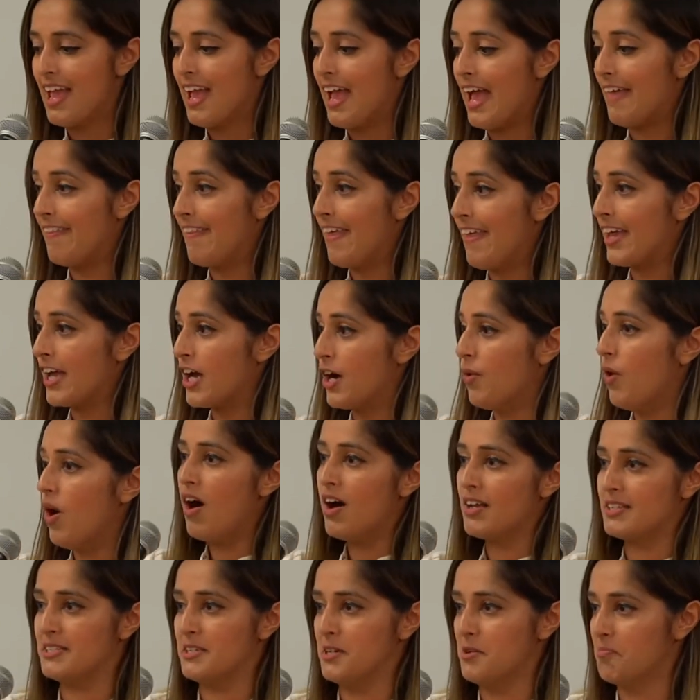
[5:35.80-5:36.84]
And they go,
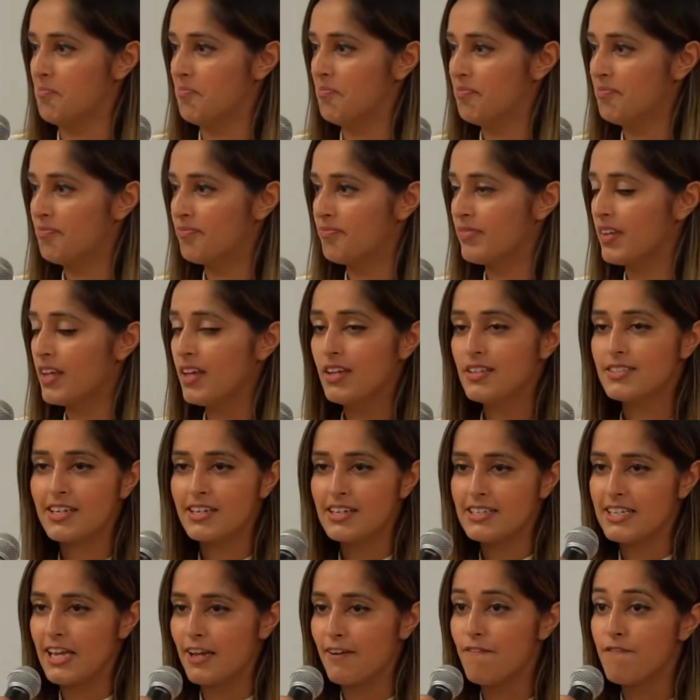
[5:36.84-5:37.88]
awesome. It's
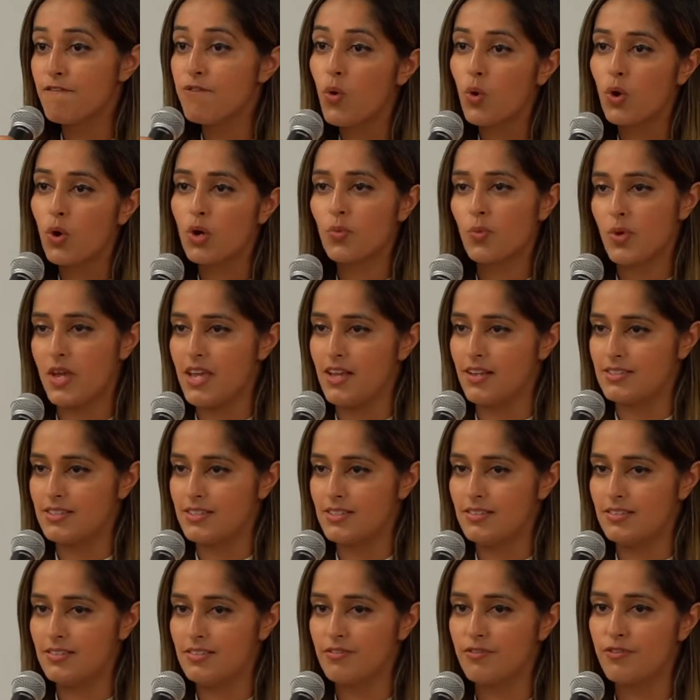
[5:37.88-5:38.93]
going to take 4 weeks
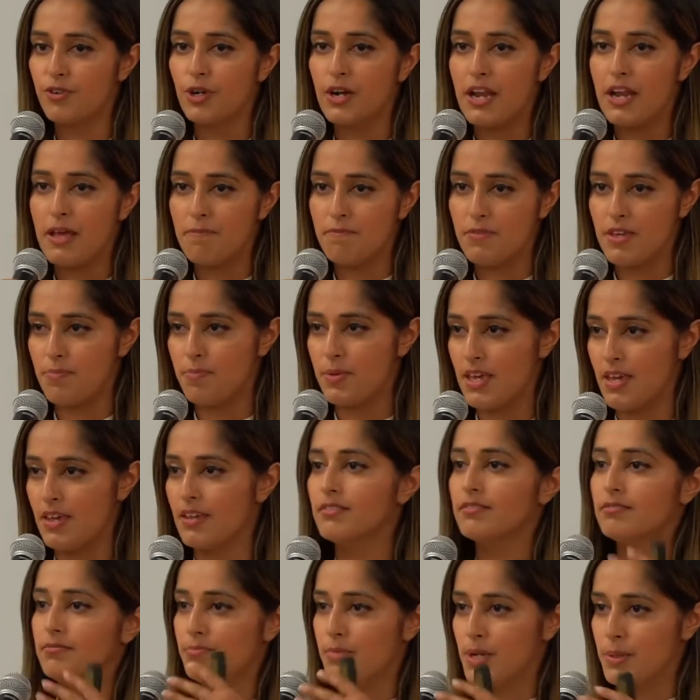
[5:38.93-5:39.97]
for an MVP,
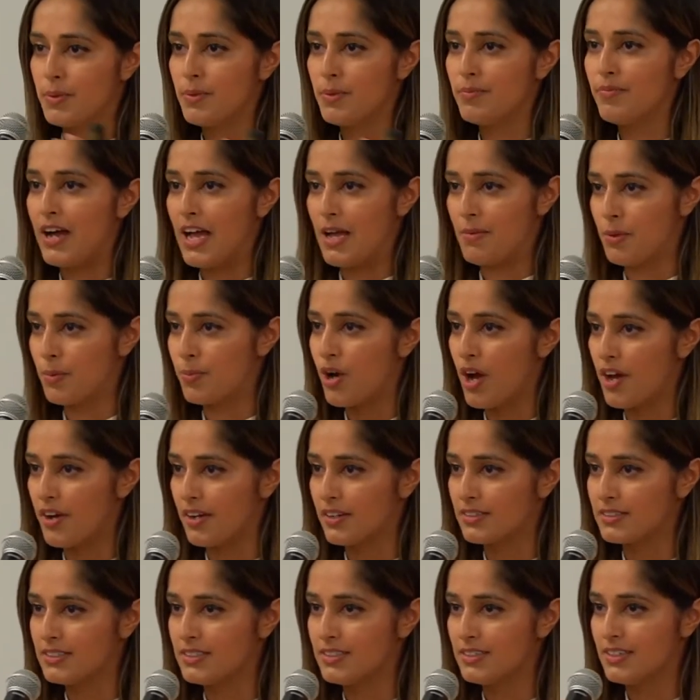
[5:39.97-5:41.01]
minimum viable
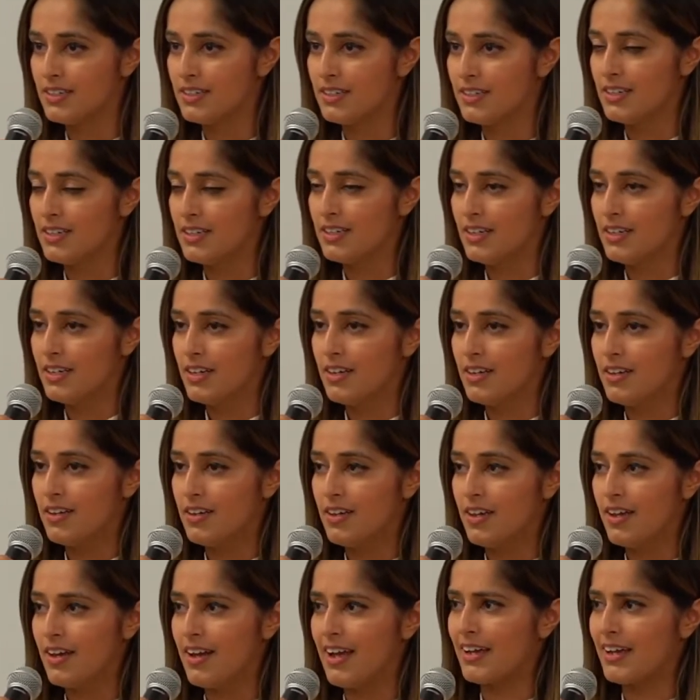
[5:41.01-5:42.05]
product.
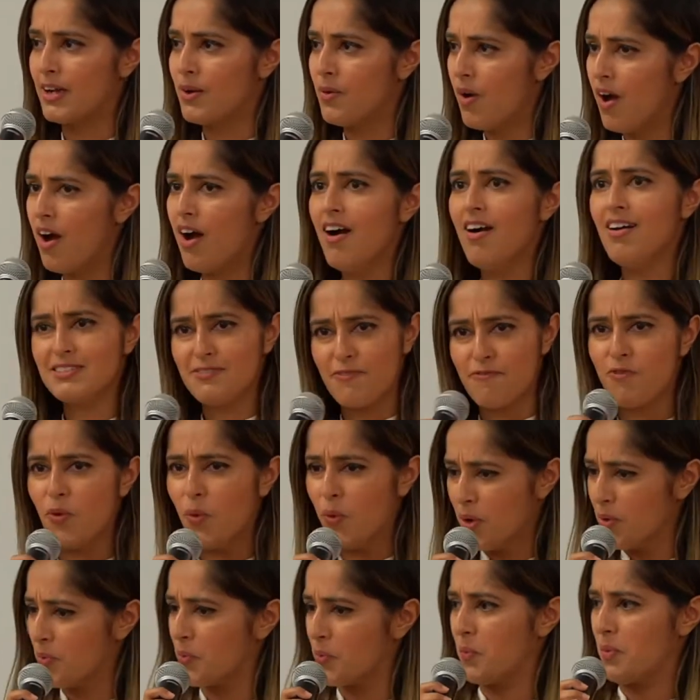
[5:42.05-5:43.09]
And I go, oh, it's
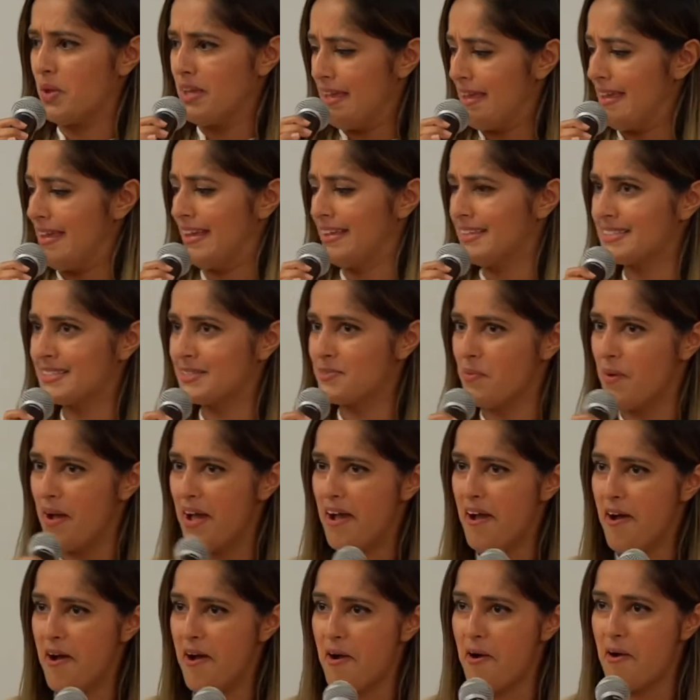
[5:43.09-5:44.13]
4 weeks.
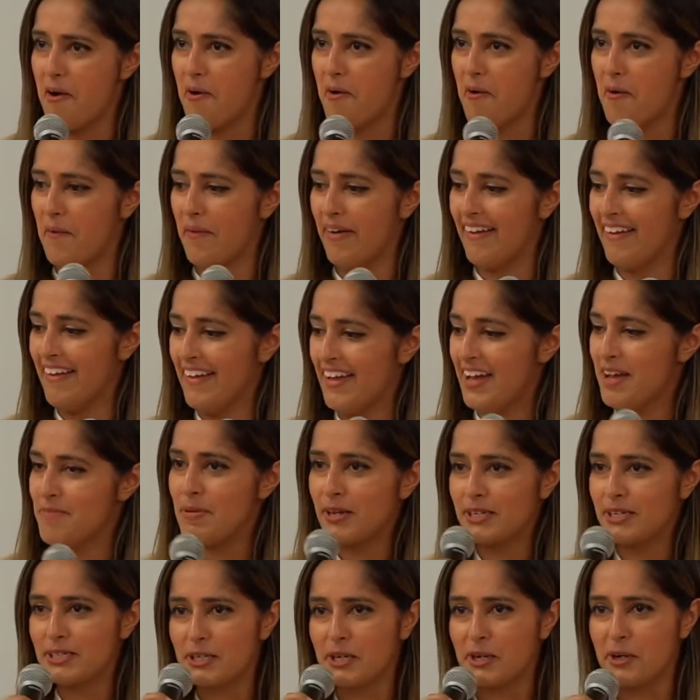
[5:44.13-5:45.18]
Wow,
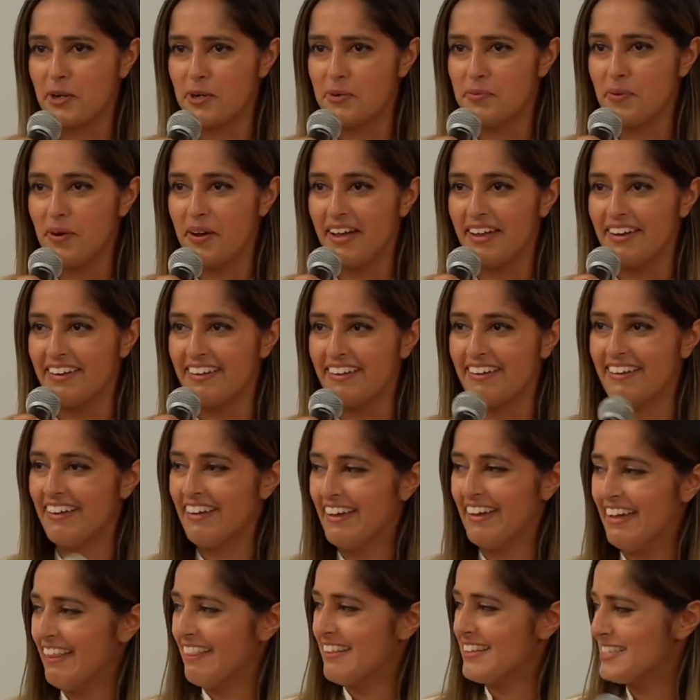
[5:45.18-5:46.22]
picked a good one.
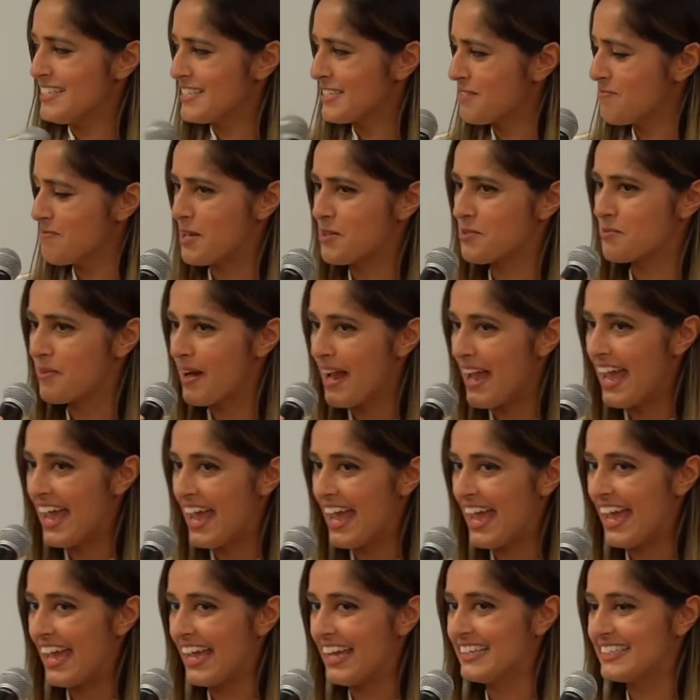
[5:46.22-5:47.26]
This is going to be
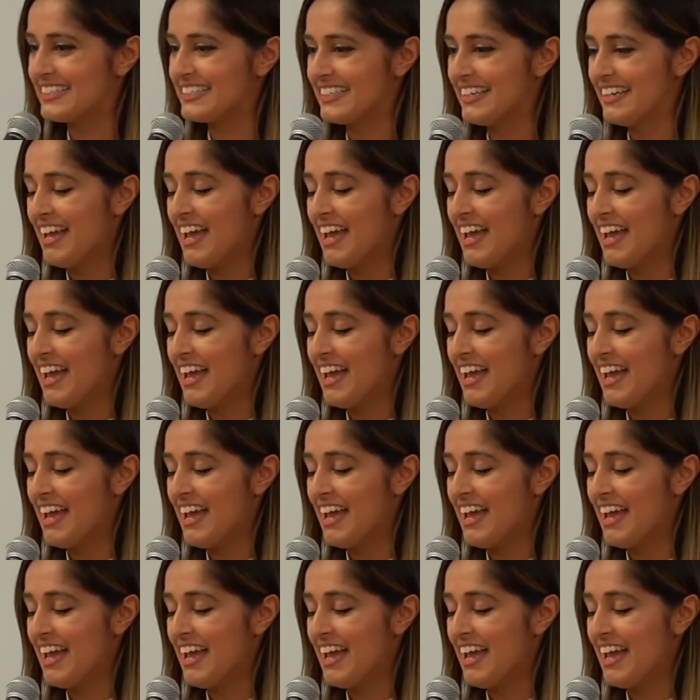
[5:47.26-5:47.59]
great.